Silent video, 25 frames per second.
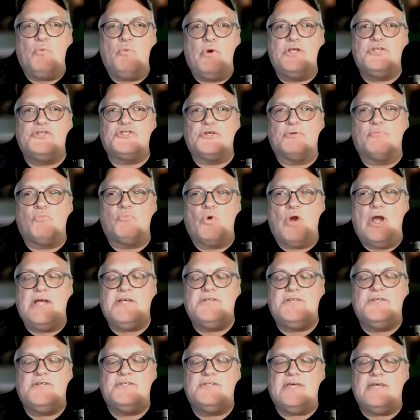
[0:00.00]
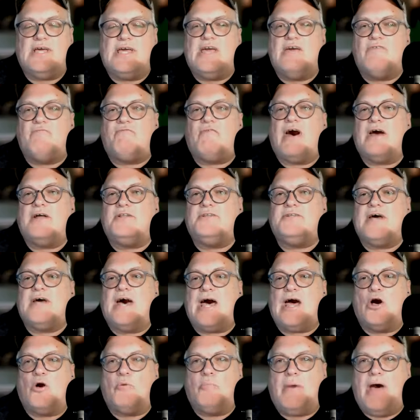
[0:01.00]
win some races if I
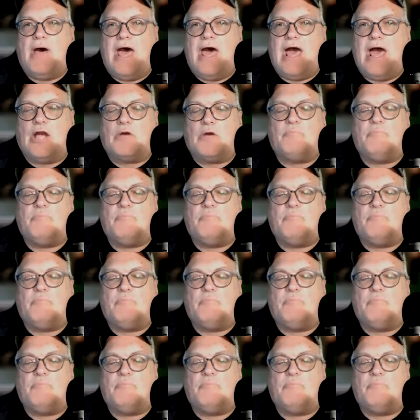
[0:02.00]
dial back.